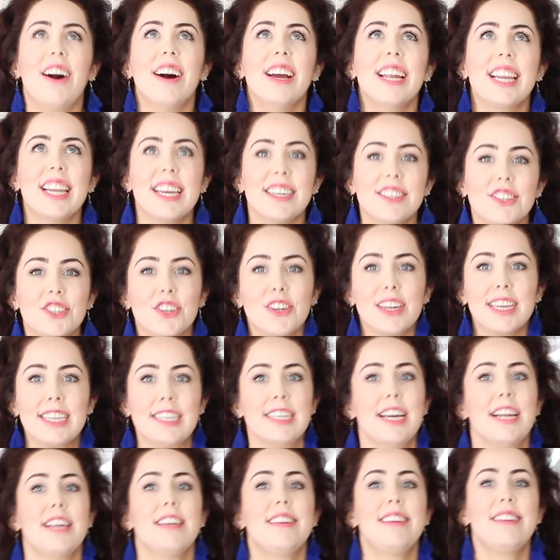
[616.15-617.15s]
I
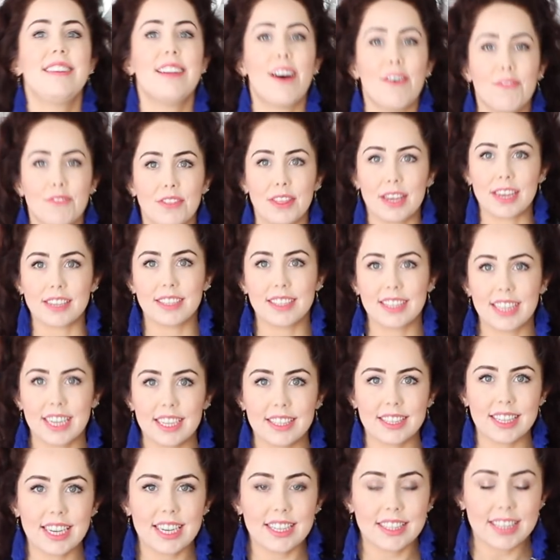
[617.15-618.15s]
literally love this.
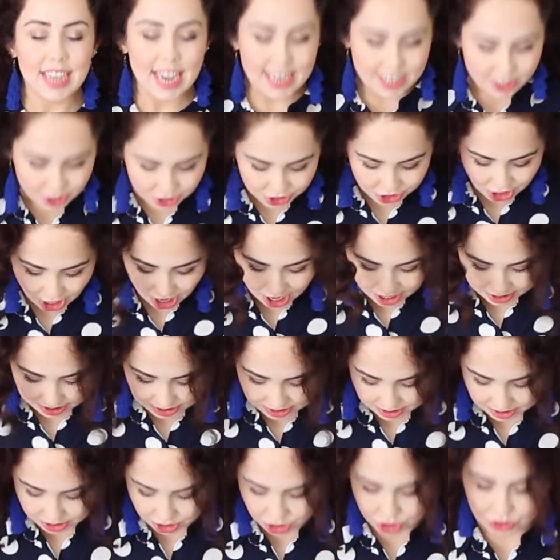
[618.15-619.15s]
This is a
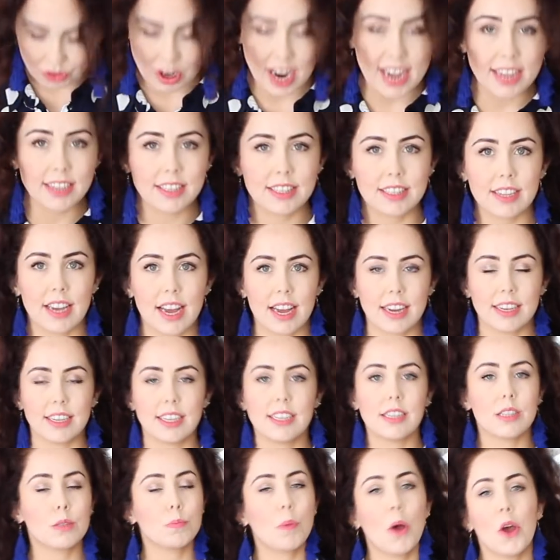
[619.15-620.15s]
shirt dress and
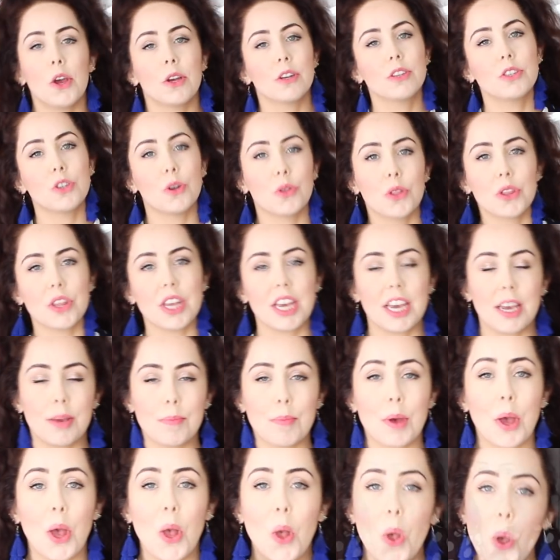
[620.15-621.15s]
it's polka dot
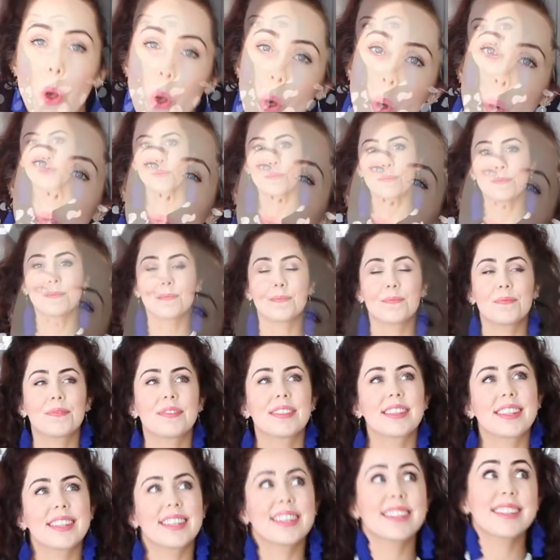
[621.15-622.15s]
theme, which
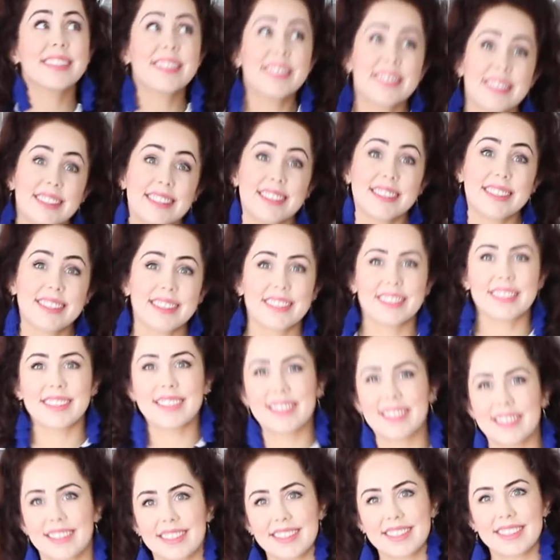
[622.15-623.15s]
I love. You guys know
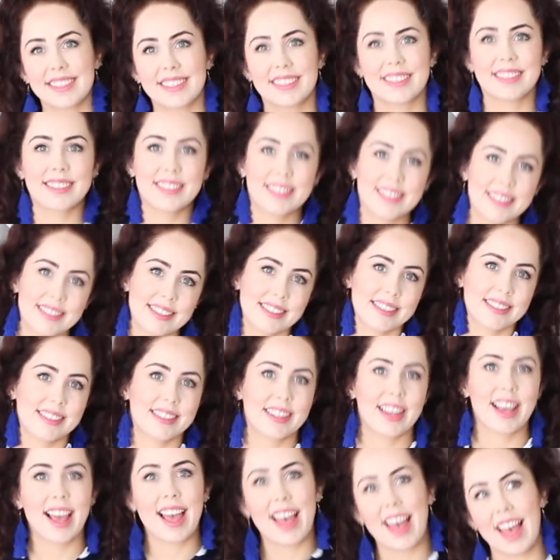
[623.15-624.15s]
I love my polka
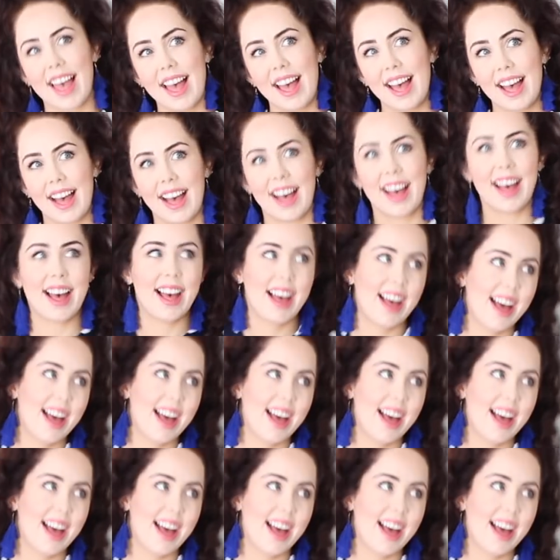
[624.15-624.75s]
dot theme.